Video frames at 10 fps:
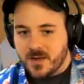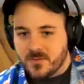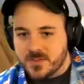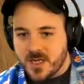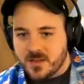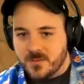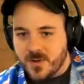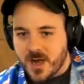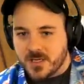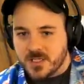they don't take the
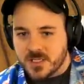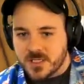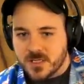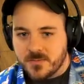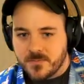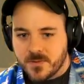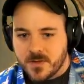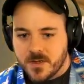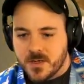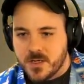boxes.
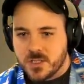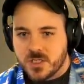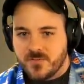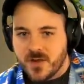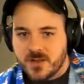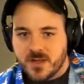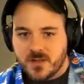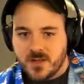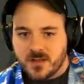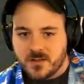So if I
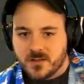take like